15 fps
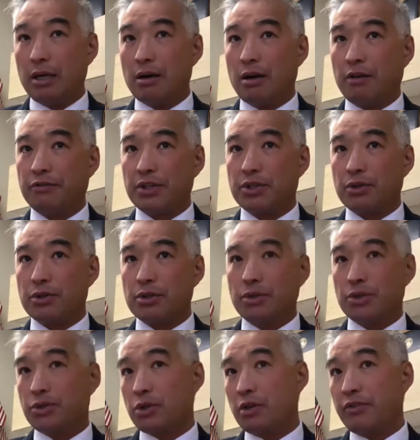officers
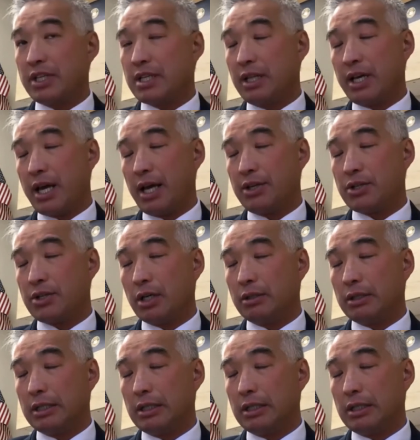to serve as a liaison